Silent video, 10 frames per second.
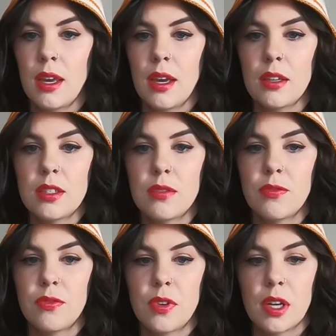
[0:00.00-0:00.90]
As
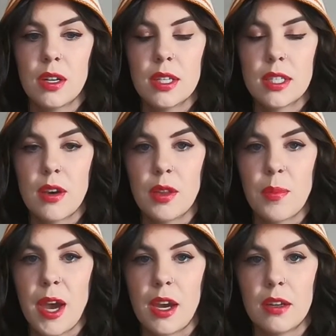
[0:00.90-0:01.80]
far as how the
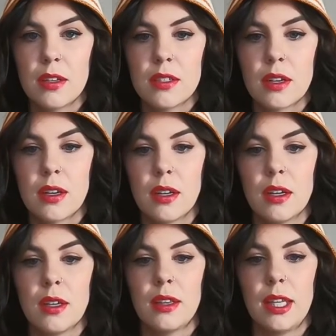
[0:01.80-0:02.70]
patterns
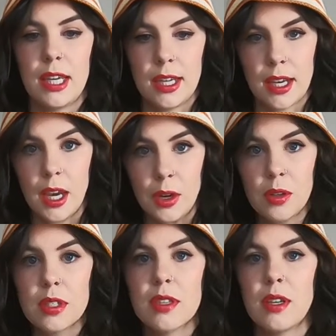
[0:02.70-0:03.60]
are laid
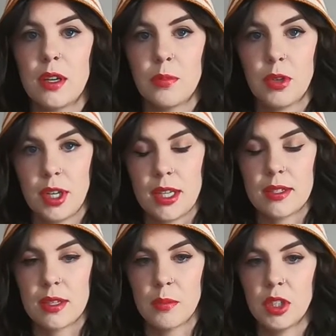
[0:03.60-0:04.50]
out, they're pretty
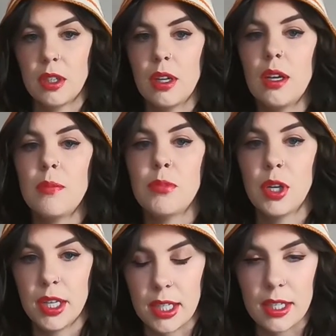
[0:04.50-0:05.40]
similar,
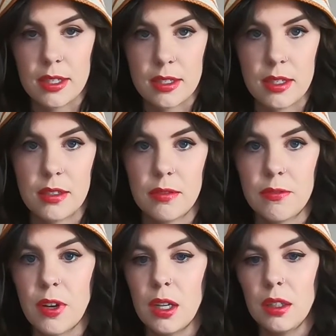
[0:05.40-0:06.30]
pretty easy to
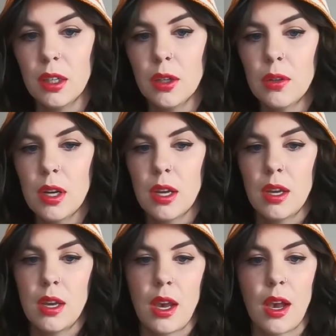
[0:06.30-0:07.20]
follow.
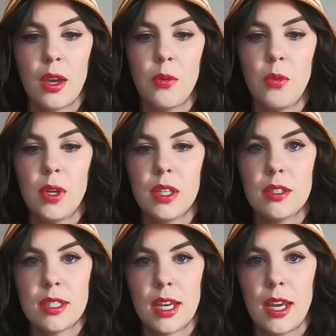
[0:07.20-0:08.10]
I will
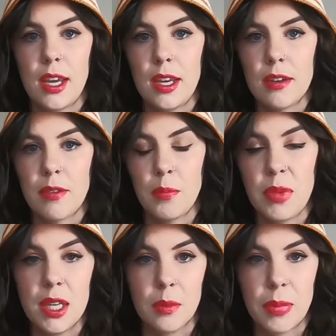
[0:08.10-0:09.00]
say, if I'm
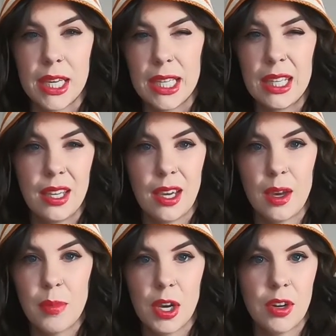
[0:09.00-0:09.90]
being picky
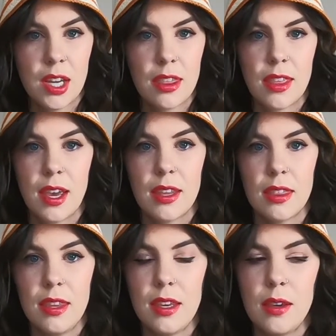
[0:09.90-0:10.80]
about it,
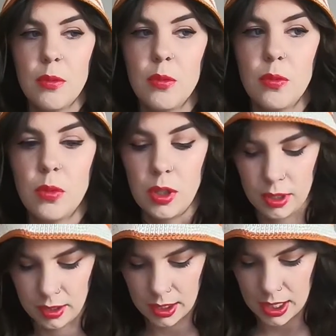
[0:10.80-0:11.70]
that the Wool
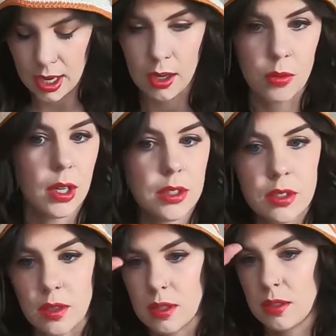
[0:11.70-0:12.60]
in the Gang one,
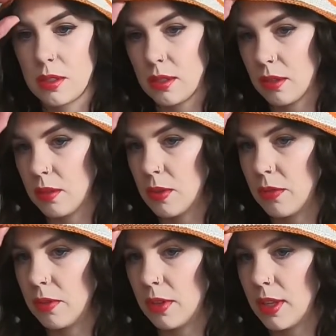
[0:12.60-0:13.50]
so this the
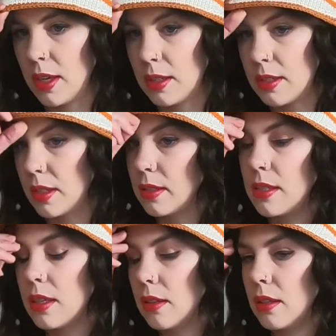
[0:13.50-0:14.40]
one for the
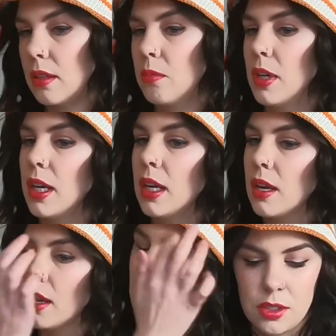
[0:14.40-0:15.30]
Sunseeker that I'm wearing,
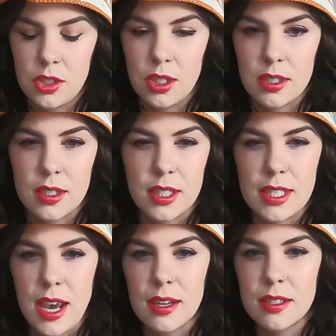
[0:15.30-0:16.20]
just the
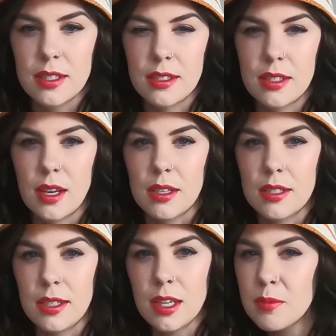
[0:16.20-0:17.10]
text is a
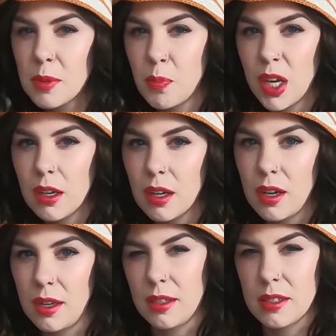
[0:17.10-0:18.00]
slight bit bigger
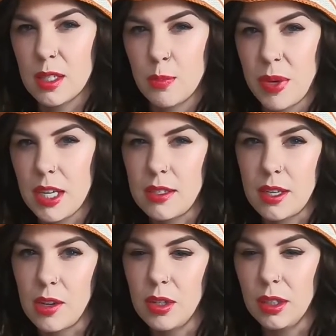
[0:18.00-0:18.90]
and it's spaced
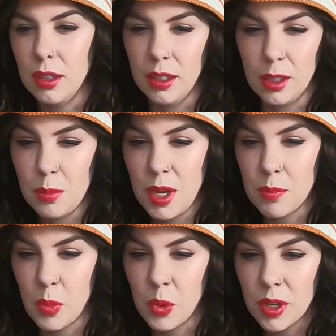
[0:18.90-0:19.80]
out a little
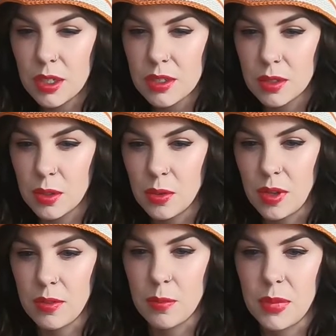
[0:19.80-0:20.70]
bit more. So
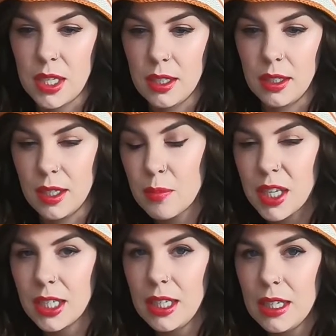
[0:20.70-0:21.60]
if I'm being
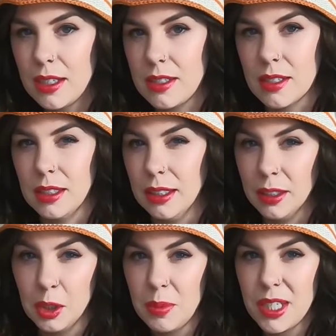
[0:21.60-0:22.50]
nitpicky, it's a
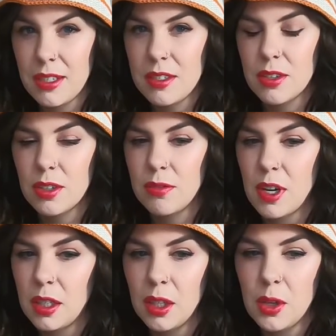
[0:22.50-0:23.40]
little bit easier to
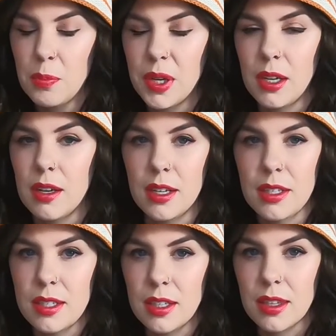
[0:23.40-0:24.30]
follow, but
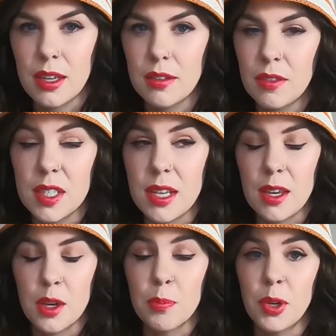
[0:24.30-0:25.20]
honestly, at the end of the
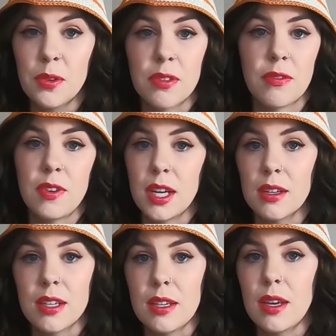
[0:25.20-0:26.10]
day, they're both
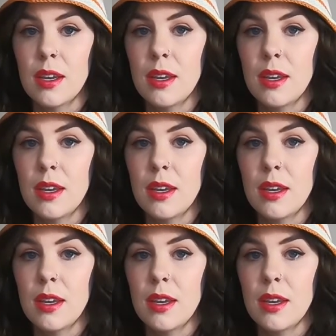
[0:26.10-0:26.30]
very